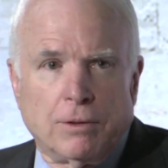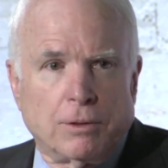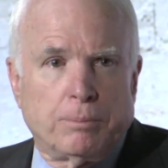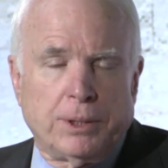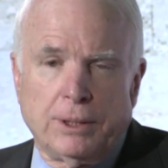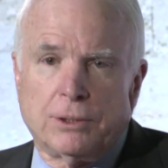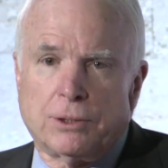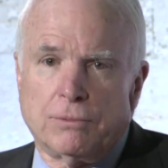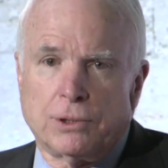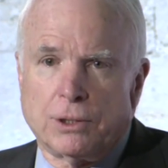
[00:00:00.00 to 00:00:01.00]
a piece
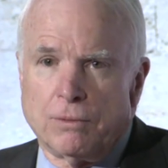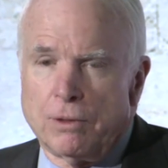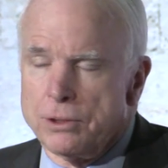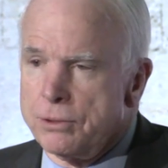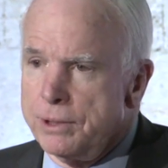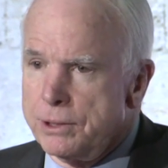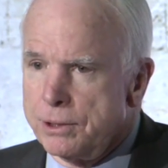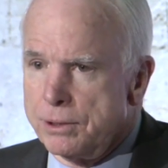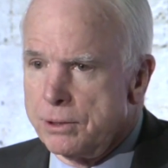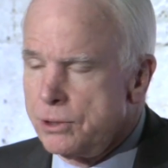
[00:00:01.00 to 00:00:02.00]
that was in the Wall Street
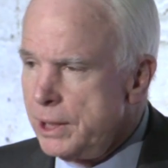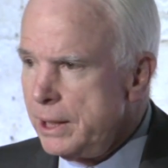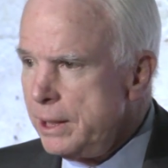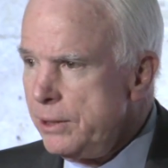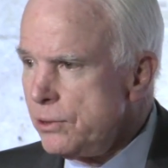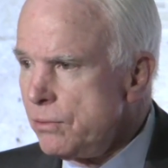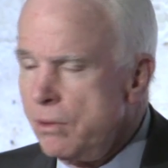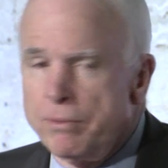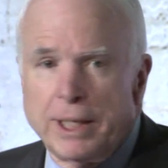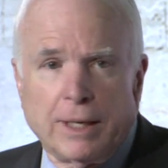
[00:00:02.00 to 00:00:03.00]
Journal saying, here's
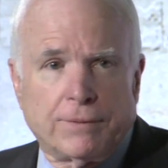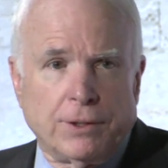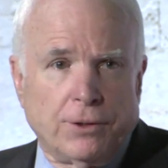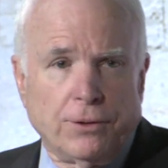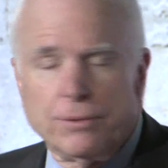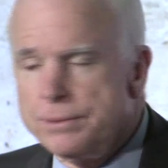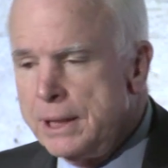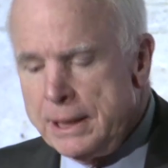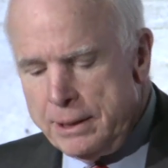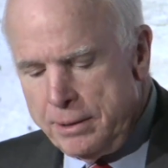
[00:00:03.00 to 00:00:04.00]
what we have to do.
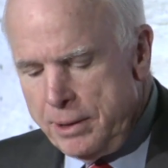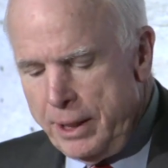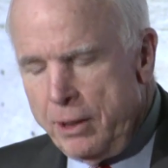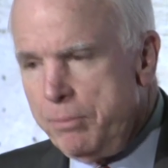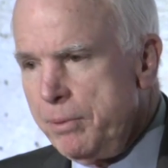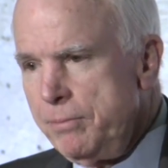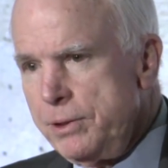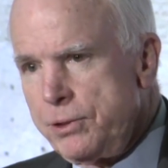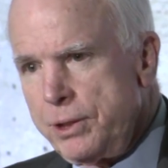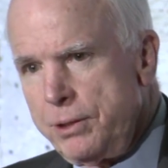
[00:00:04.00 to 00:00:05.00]
Help them with
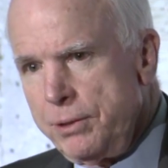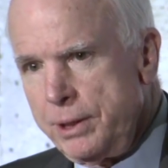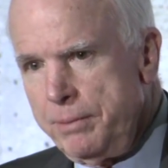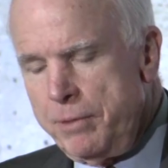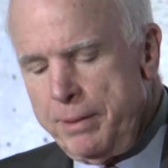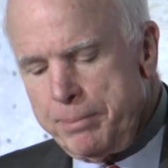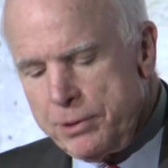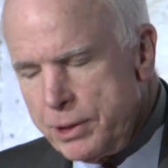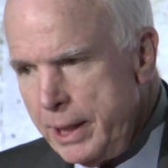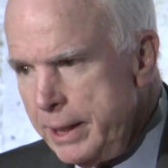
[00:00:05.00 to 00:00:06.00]
securing the
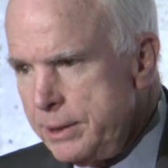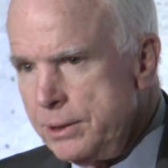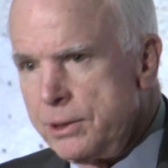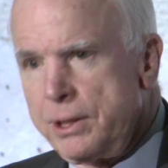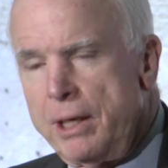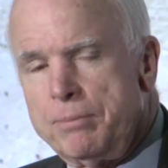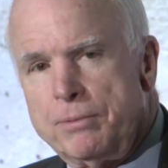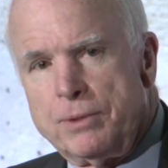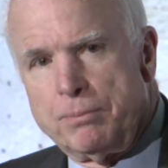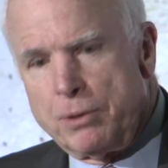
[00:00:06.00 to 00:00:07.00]
weapons caches, help them
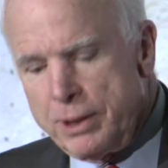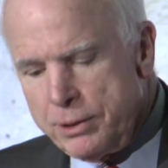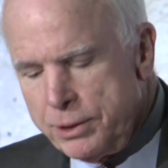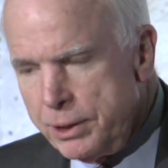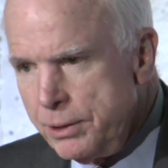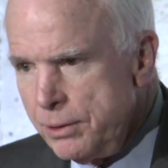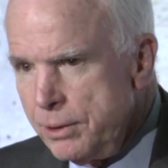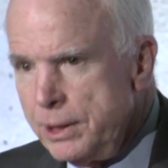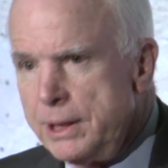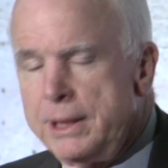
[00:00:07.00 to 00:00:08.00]
with border security,